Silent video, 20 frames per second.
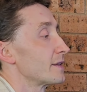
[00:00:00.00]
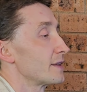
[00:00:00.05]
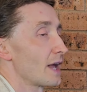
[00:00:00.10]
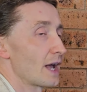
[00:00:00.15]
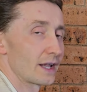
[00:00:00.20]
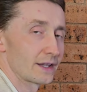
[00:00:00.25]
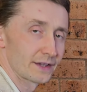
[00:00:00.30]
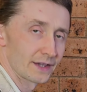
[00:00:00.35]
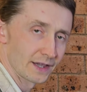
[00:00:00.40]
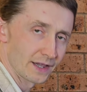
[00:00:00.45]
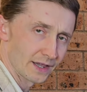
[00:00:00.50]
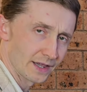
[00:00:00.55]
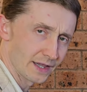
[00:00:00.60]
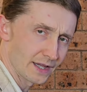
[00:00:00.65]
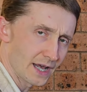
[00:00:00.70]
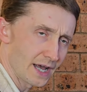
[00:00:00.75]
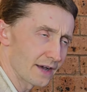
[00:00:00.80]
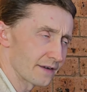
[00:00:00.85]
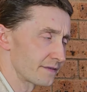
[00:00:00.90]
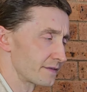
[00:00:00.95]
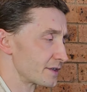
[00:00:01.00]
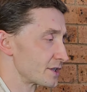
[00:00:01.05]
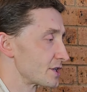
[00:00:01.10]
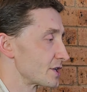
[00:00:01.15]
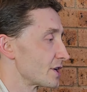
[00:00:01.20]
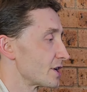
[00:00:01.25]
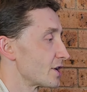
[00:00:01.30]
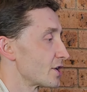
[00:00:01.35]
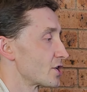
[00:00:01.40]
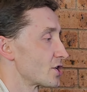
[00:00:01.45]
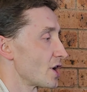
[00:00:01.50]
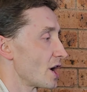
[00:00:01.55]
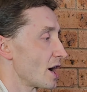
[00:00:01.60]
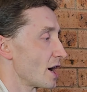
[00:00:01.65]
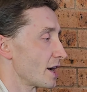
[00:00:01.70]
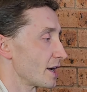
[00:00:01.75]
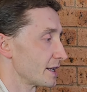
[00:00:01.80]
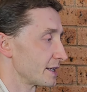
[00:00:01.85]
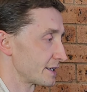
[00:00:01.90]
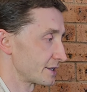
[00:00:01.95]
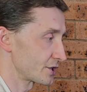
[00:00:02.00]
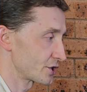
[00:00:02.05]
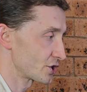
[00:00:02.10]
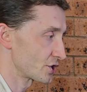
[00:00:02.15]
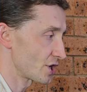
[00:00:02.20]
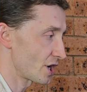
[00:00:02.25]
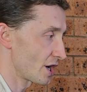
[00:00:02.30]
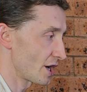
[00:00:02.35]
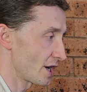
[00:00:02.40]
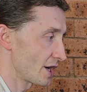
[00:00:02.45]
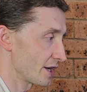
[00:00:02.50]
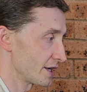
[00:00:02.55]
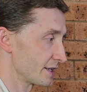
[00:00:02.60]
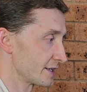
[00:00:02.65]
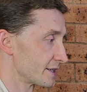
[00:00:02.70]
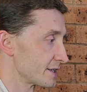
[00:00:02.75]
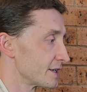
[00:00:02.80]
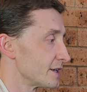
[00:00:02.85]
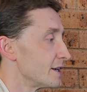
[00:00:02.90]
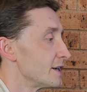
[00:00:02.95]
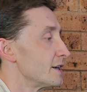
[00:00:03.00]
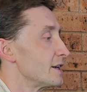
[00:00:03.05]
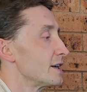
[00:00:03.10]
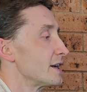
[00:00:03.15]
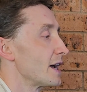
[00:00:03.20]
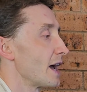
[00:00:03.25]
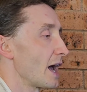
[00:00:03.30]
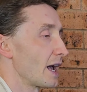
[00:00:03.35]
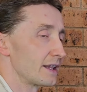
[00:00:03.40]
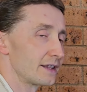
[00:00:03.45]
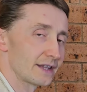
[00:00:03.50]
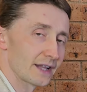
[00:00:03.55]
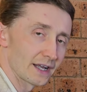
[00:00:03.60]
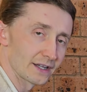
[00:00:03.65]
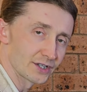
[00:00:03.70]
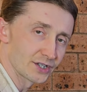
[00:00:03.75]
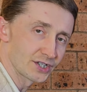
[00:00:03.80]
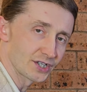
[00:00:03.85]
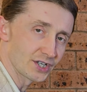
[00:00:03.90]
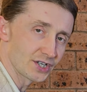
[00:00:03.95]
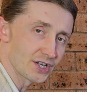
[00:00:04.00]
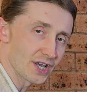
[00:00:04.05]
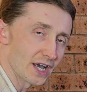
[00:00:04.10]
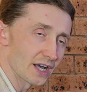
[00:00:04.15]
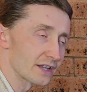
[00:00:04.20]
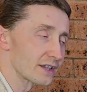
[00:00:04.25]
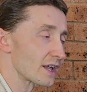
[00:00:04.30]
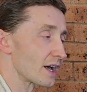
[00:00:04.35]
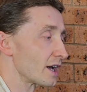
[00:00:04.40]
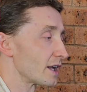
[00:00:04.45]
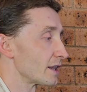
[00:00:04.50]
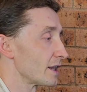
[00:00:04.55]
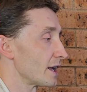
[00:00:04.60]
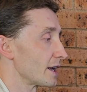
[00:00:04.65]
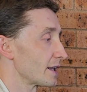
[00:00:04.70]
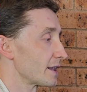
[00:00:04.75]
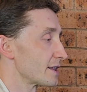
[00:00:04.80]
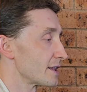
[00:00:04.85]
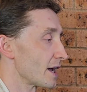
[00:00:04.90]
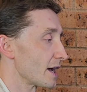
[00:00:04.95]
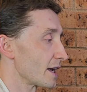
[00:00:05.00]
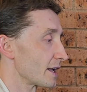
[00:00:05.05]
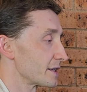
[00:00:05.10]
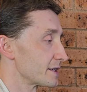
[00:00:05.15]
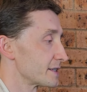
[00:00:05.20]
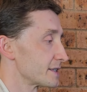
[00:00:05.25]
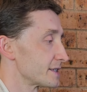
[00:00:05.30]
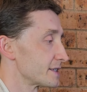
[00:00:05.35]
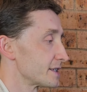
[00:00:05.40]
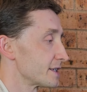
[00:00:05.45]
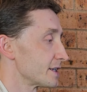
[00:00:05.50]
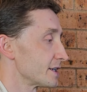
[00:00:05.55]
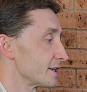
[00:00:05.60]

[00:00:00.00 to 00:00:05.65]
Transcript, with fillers: then left, right, right, and then together like that.